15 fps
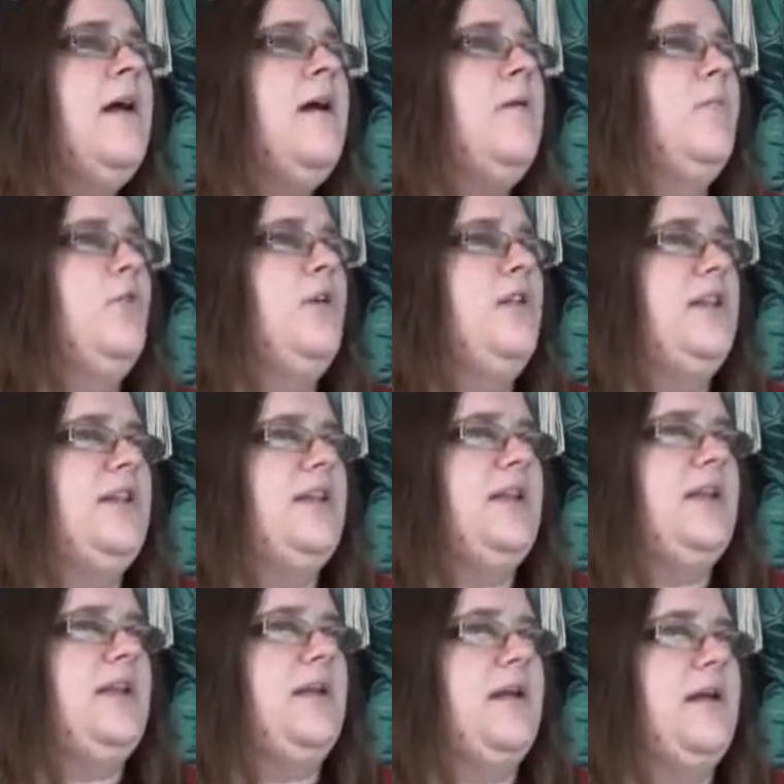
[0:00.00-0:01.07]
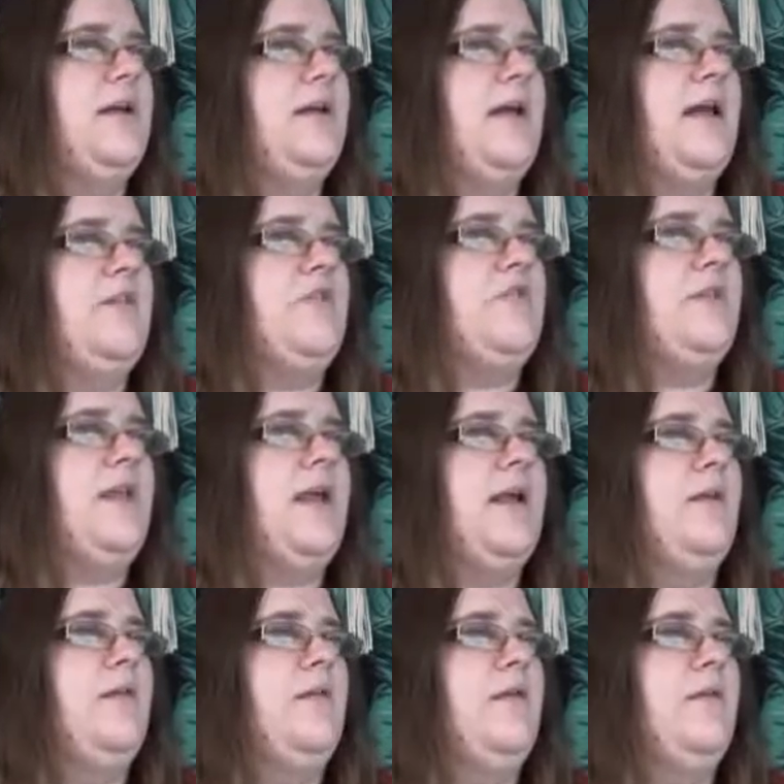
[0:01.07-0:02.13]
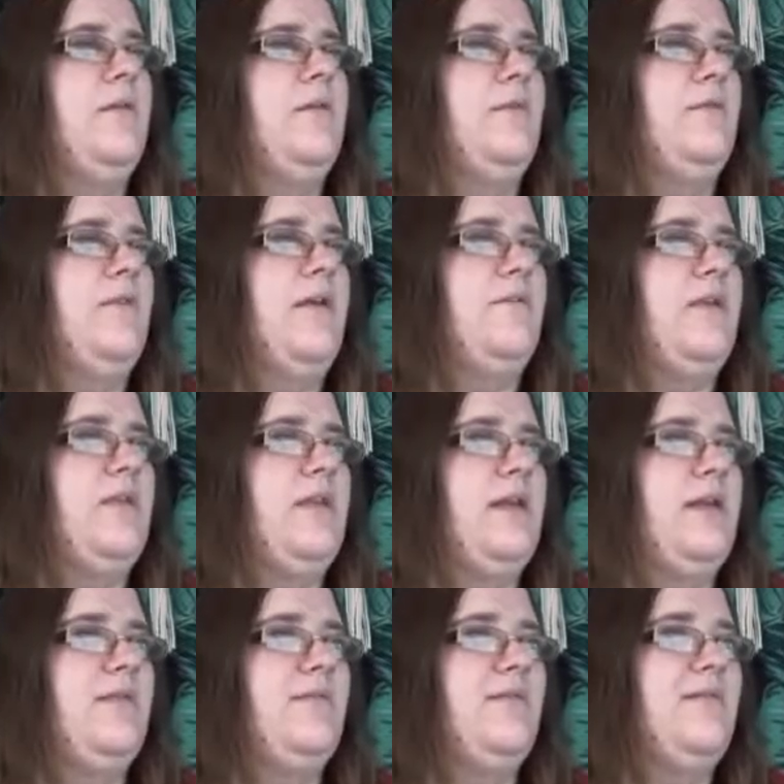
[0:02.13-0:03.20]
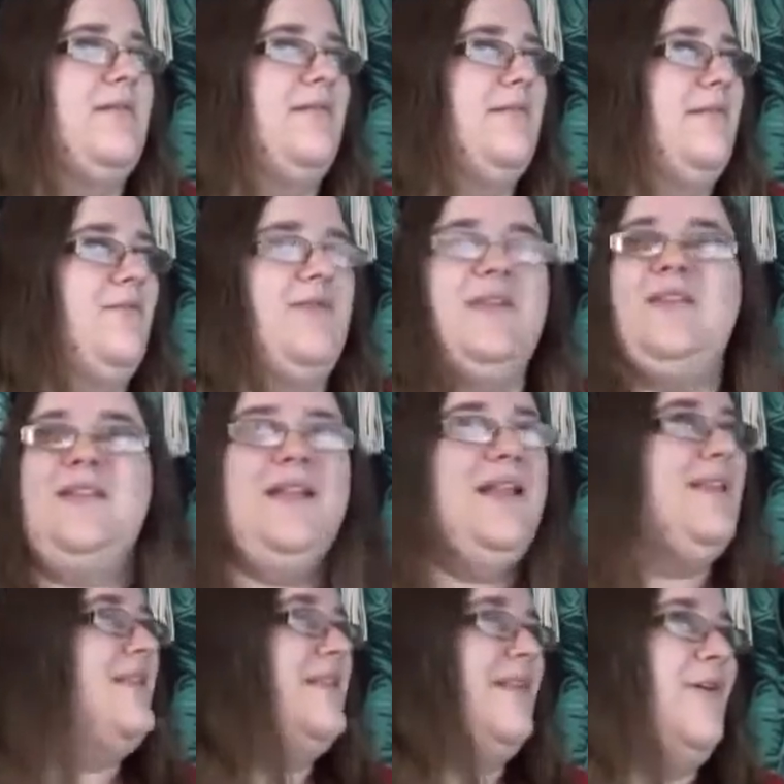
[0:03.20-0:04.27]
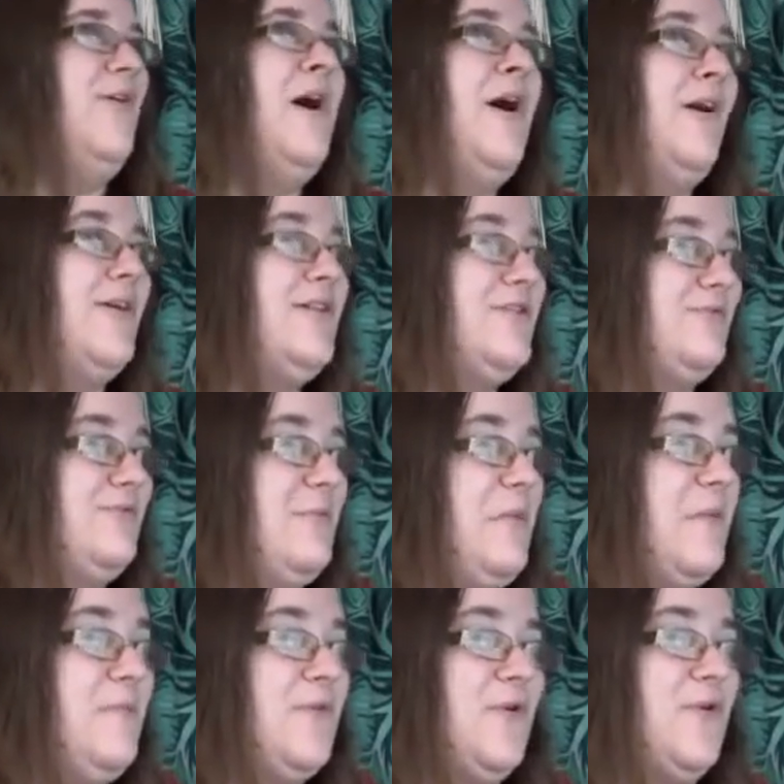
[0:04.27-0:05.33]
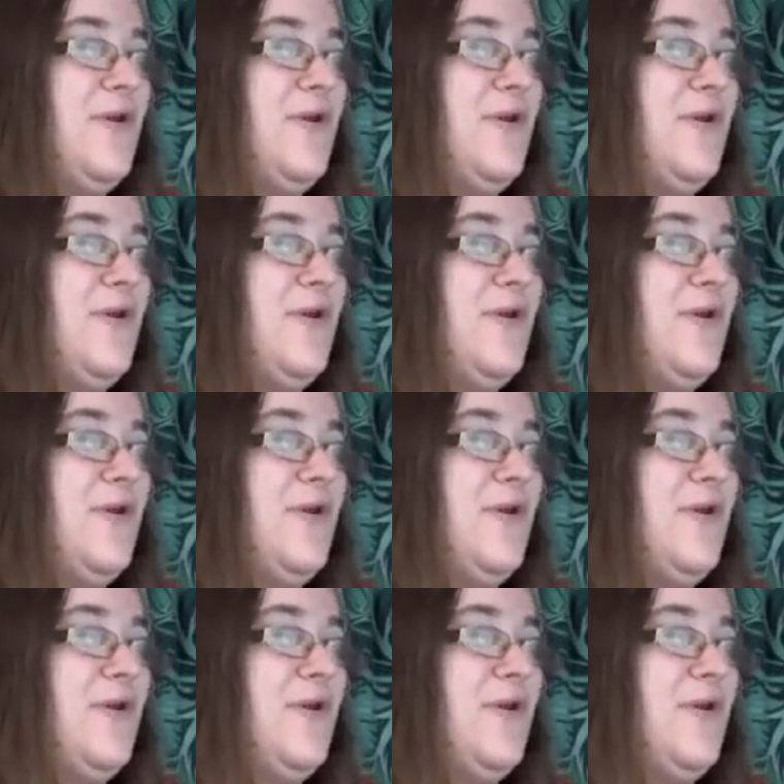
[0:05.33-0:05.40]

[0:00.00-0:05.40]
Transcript: put the extra layer of everything else. So it's so hard to remember.